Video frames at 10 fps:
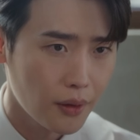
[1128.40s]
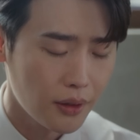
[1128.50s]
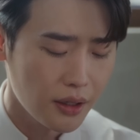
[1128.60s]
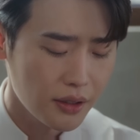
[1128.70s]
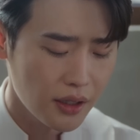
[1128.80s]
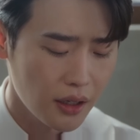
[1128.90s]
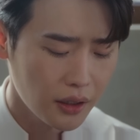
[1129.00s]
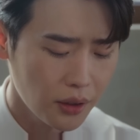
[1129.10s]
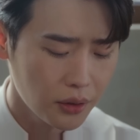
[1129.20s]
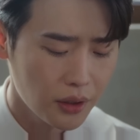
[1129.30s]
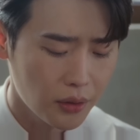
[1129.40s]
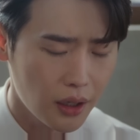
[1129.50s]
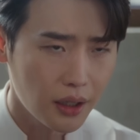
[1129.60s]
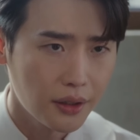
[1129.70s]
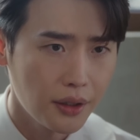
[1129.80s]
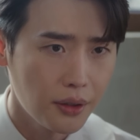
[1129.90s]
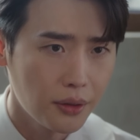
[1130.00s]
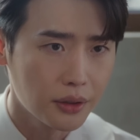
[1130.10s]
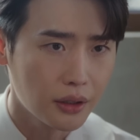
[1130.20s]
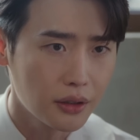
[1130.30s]
intuition was also a form of
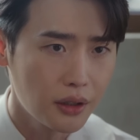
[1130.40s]
science.